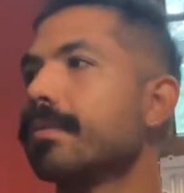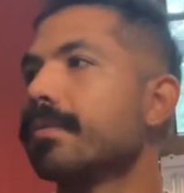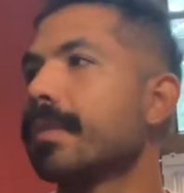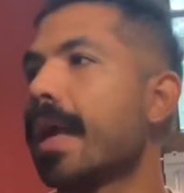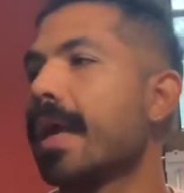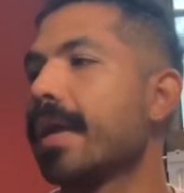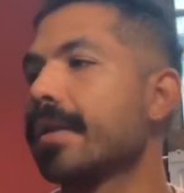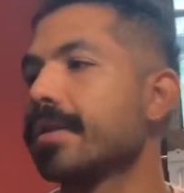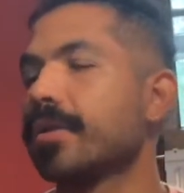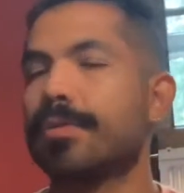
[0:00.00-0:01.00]

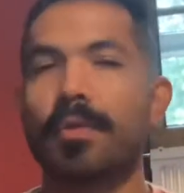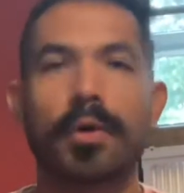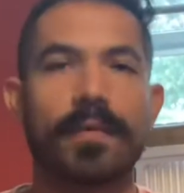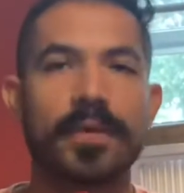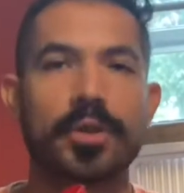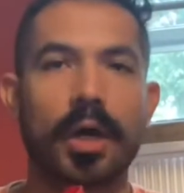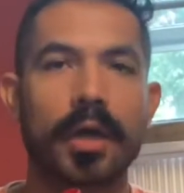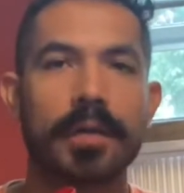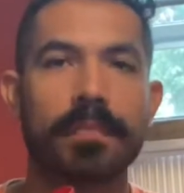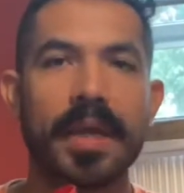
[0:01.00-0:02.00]
and you're more of a
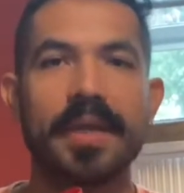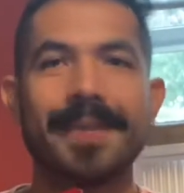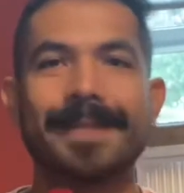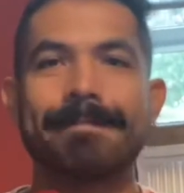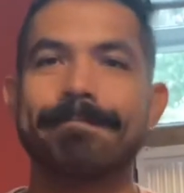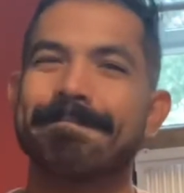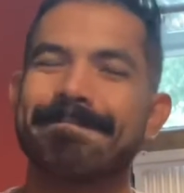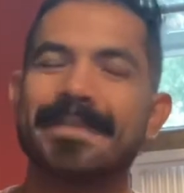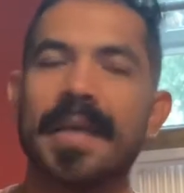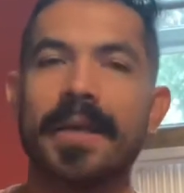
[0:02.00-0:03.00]
jogging pace,
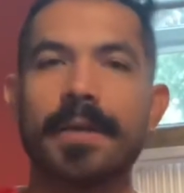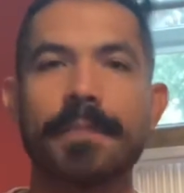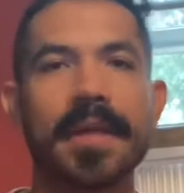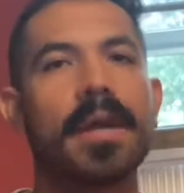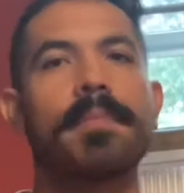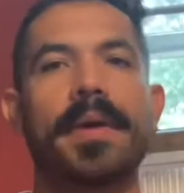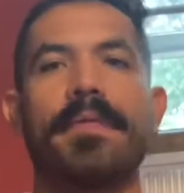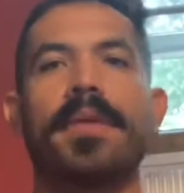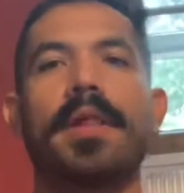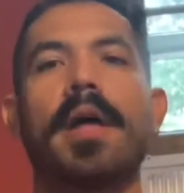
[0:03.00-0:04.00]
you might not
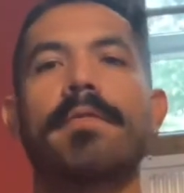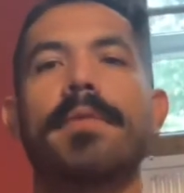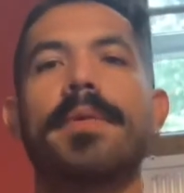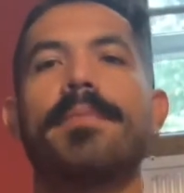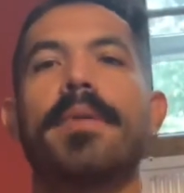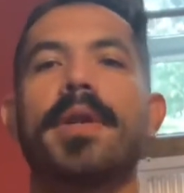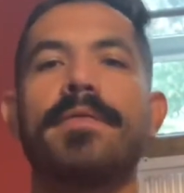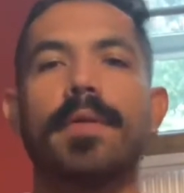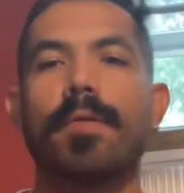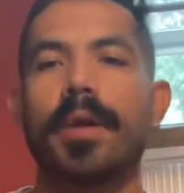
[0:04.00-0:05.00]
benefit a lot from it. But
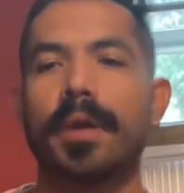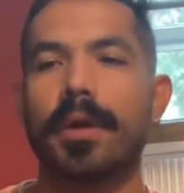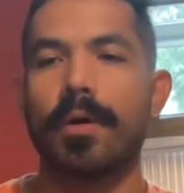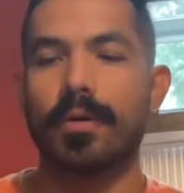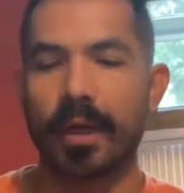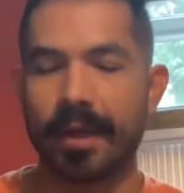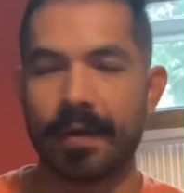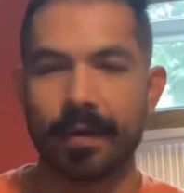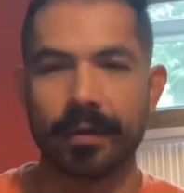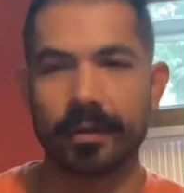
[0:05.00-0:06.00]
if you want to go at
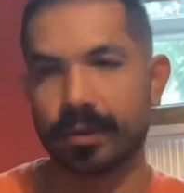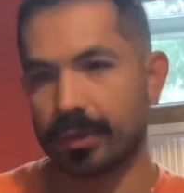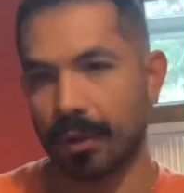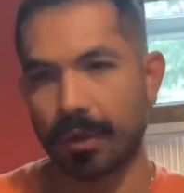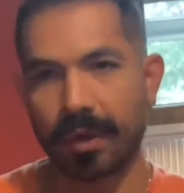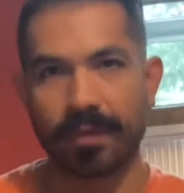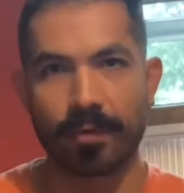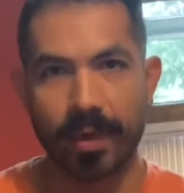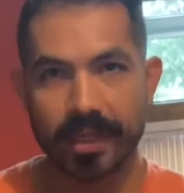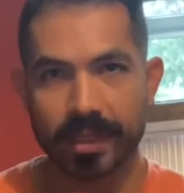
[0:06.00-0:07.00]
a somewhat of a
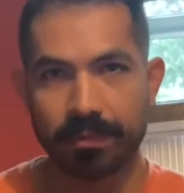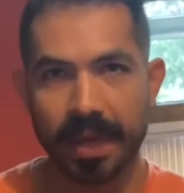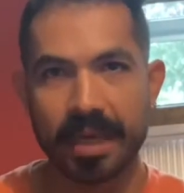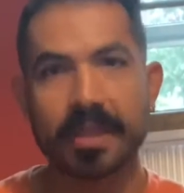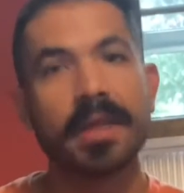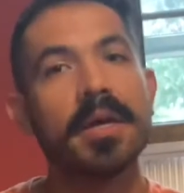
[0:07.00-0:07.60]
racing pace,